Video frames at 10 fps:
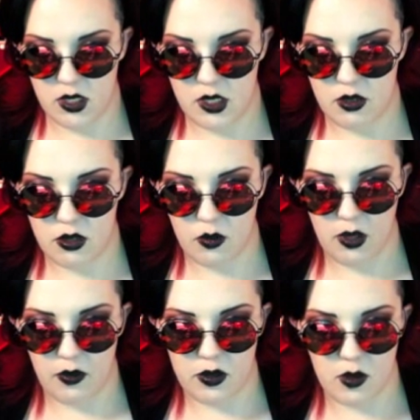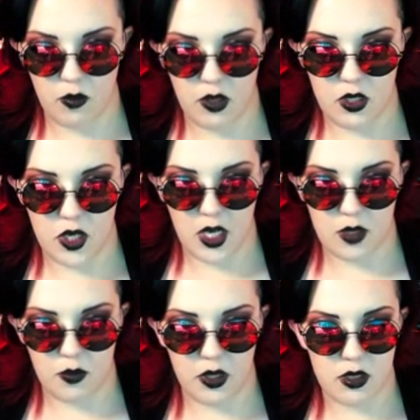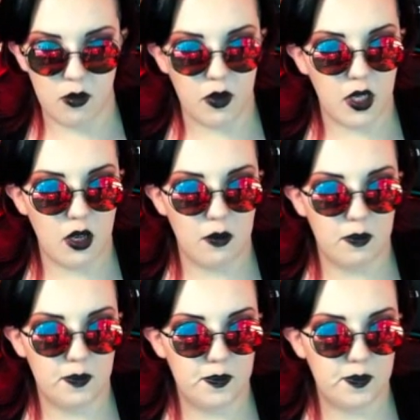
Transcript: I usually wait for someone in chat to bring something up.